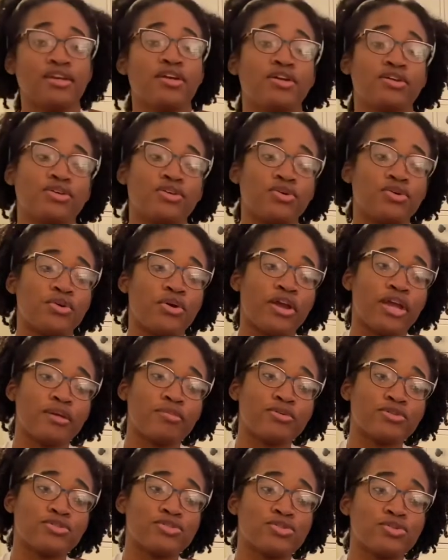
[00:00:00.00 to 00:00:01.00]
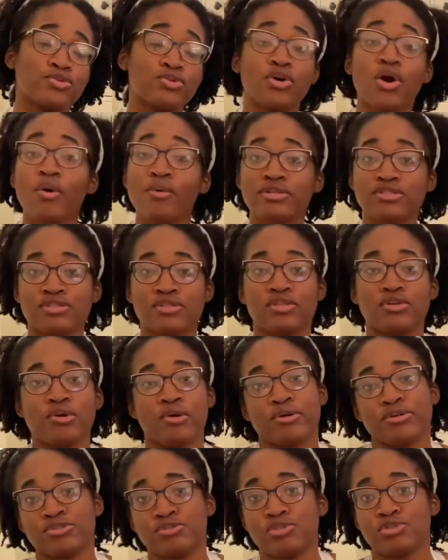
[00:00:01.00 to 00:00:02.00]
You're able to go into the
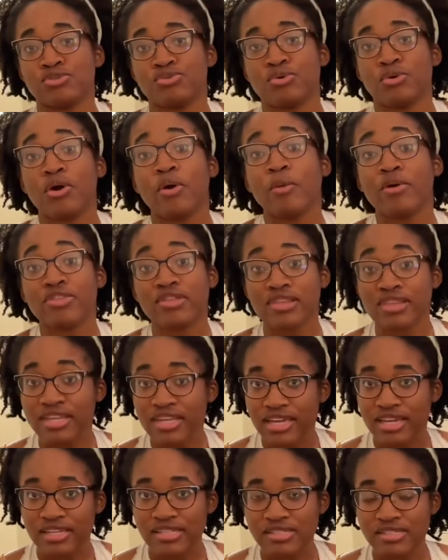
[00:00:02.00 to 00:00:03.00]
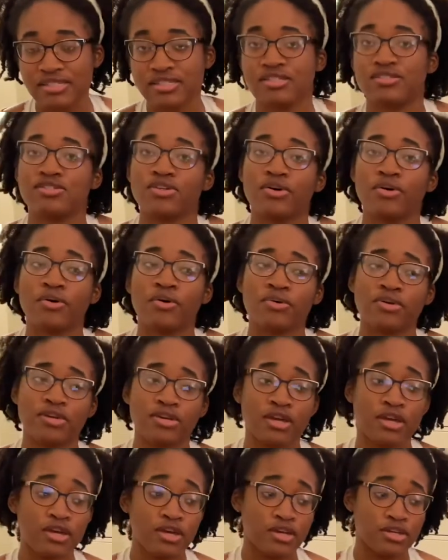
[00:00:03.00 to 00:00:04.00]
grocery store with a list, so
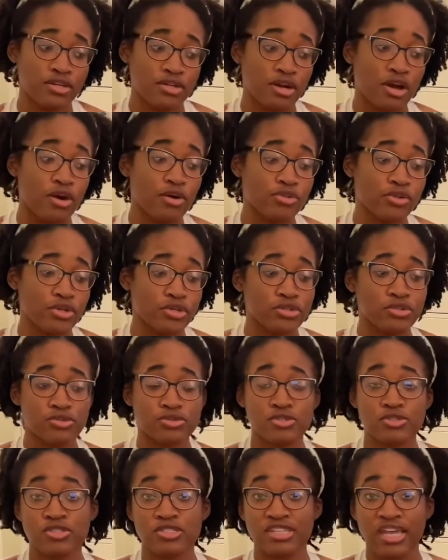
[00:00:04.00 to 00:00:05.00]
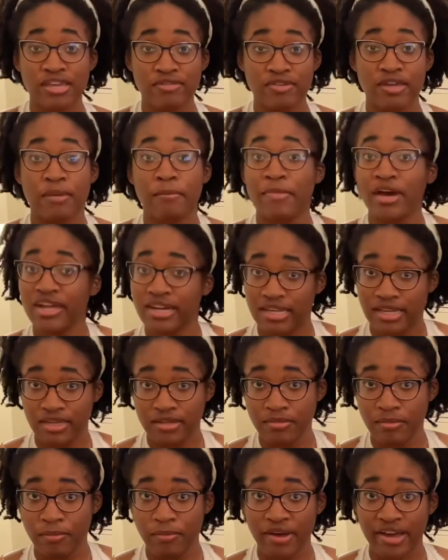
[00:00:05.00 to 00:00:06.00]
you're not only are you saving money
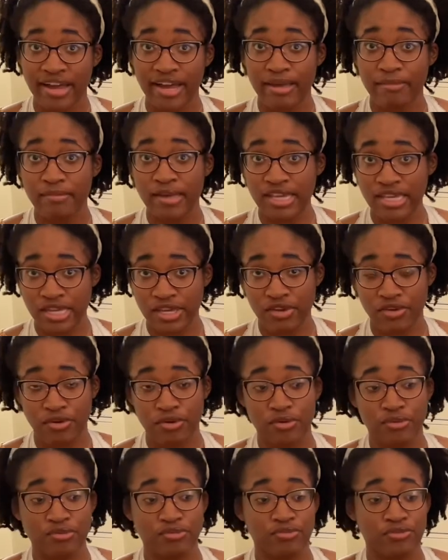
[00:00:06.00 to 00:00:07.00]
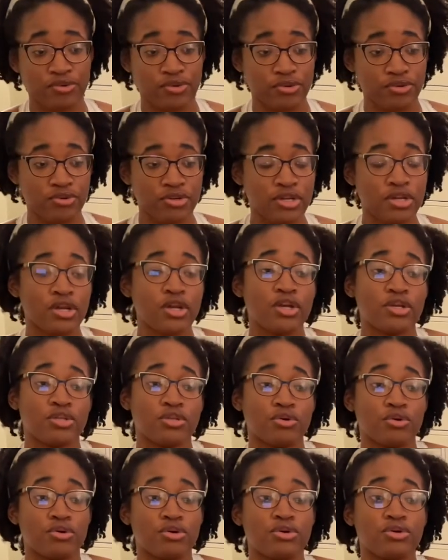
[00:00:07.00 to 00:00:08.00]
by making your own food,
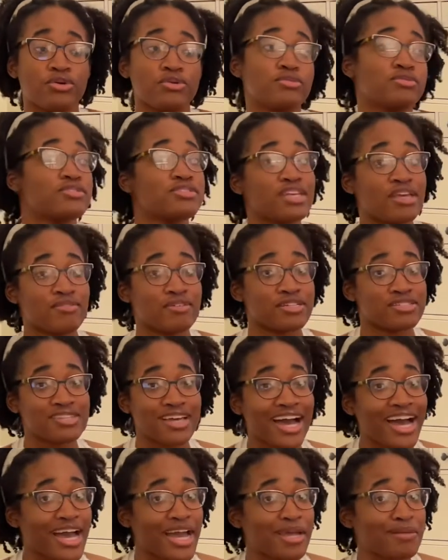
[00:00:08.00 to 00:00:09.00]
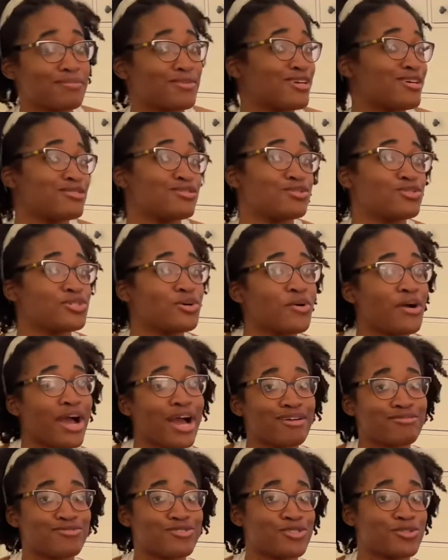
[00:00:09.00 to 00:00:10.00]
you're saving time because you don't
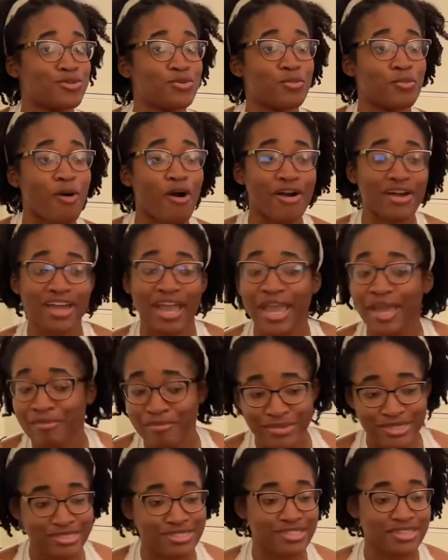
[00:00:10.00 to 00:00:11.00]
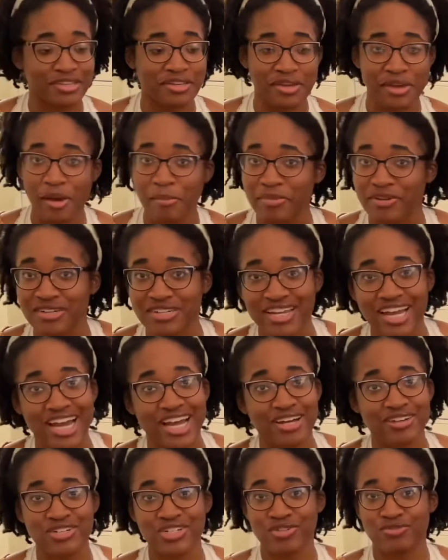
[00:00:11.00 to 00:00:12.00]
have to walk aimlessly up and
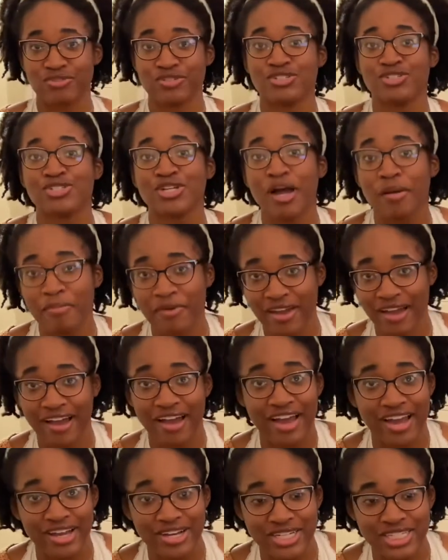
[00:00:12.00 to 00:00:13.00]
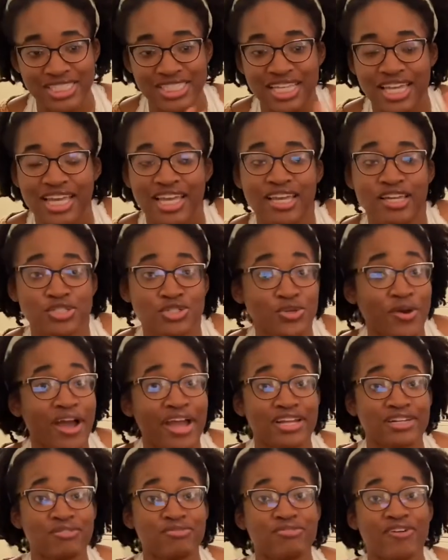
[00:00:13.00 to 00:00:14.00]
down different shopping aisles
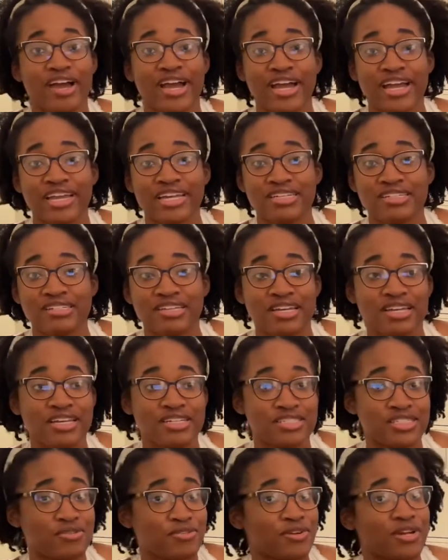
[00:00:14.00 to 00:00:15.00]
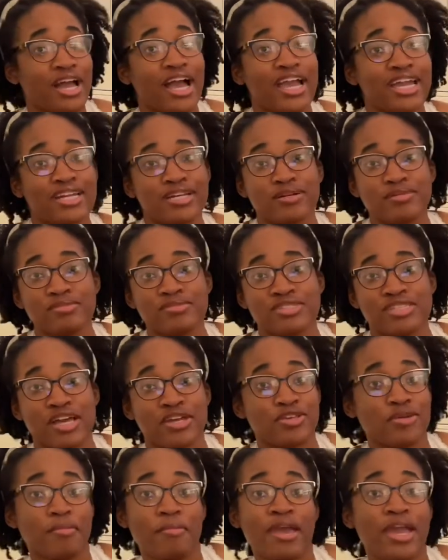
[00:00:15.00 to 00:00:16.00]
trying to find different items that
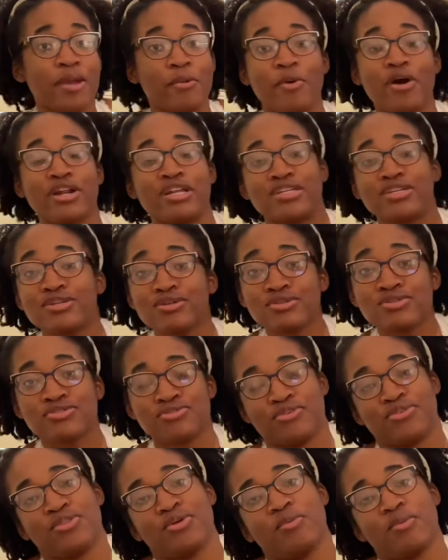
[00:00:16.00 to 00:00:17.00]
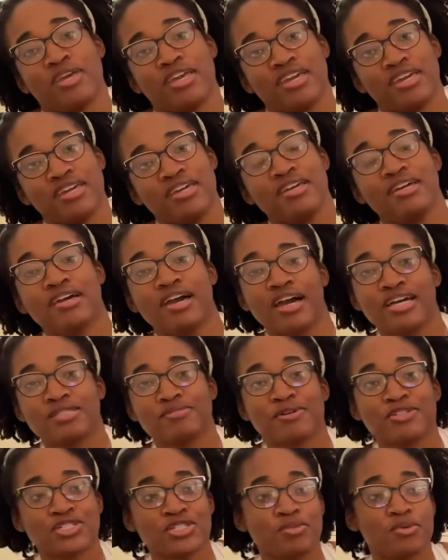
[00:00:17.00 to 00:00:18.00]
you may want to use for the week,
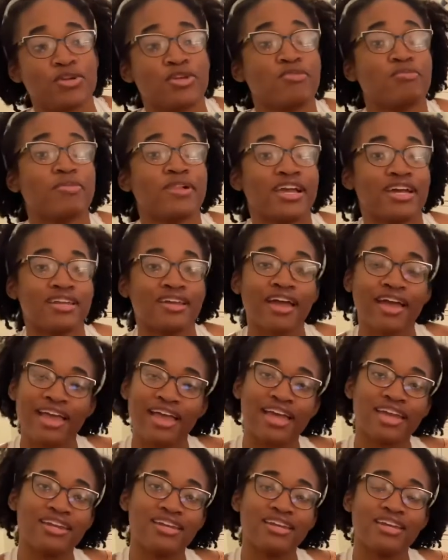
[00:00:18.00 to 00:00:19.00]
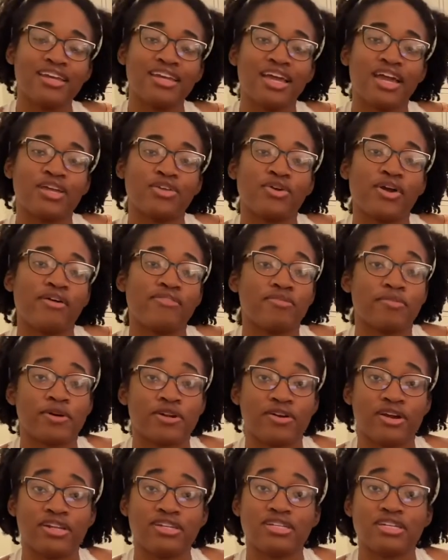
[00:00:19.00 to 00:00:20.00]
especially when you've planned ahead and you have a better
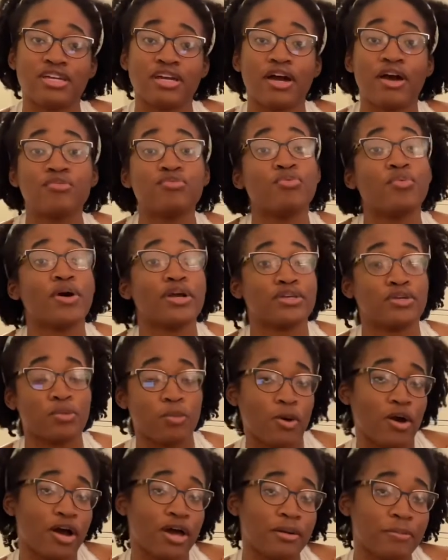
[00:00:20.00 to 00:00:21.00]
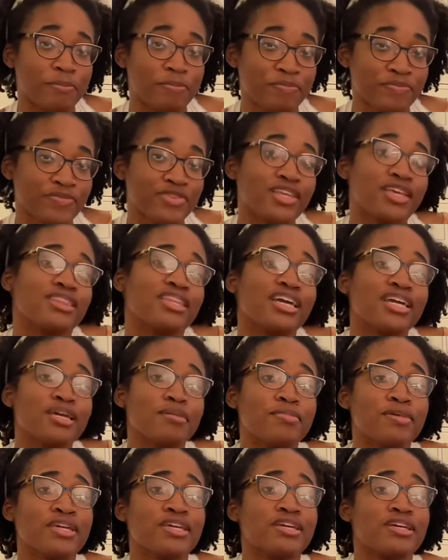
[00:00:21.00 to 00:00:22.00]
idea of what you want. And that can
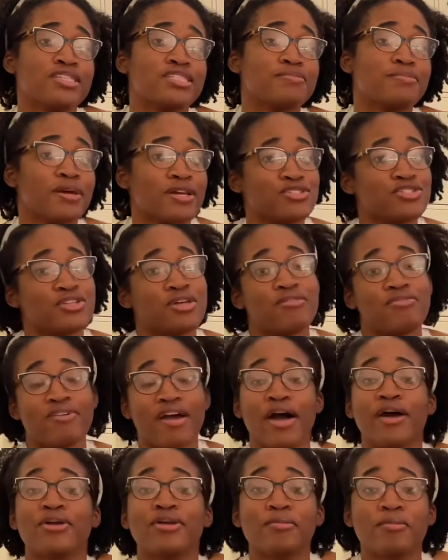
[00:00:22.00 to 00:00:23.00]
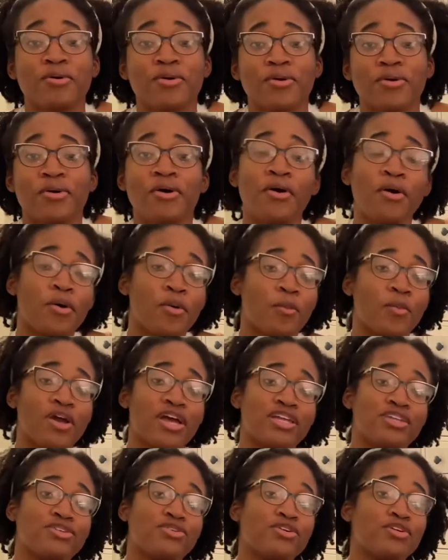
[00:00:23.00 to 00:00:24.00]
be especially valuable
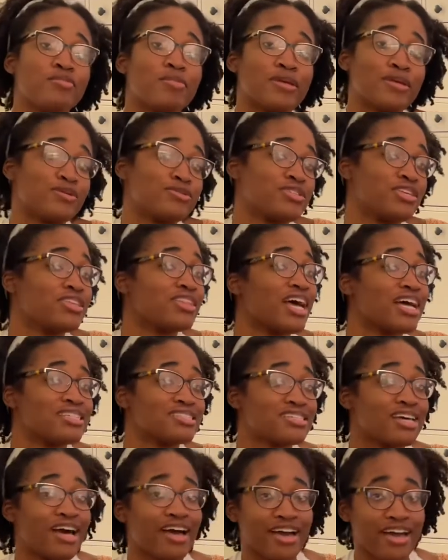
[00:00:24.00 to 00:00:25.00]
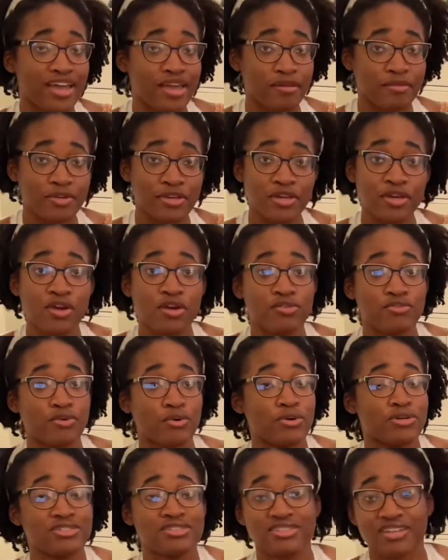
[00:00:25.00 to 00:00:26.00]
when you could be using that time
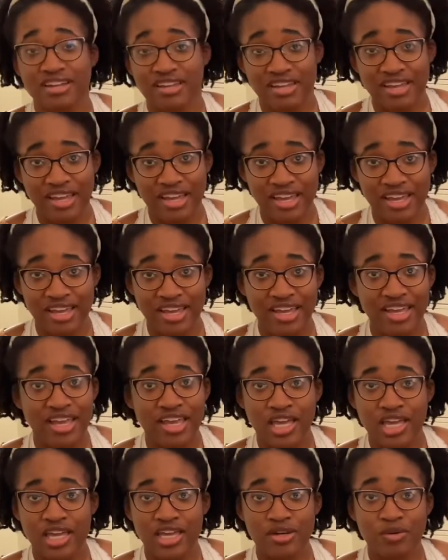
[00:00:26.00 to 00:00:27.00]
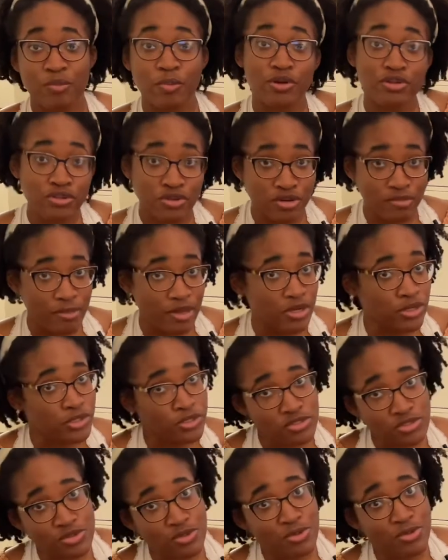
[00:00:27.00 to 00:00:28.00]
for studying. And when you're in medical
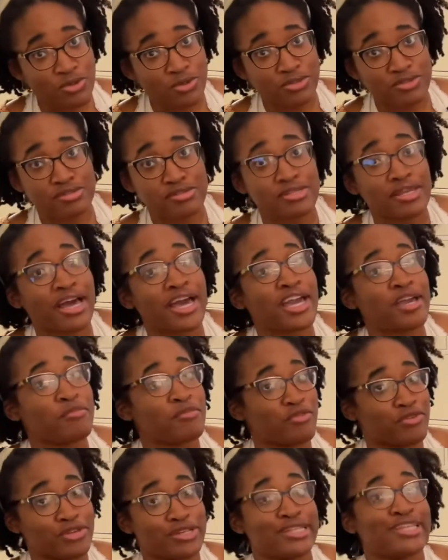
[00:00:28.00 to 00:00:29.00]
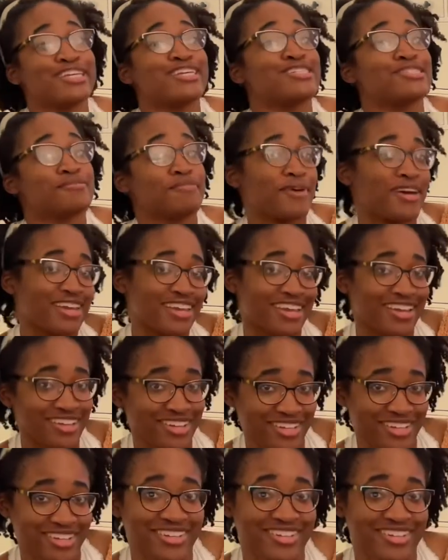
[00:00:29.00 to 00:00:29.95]
school, time really is money.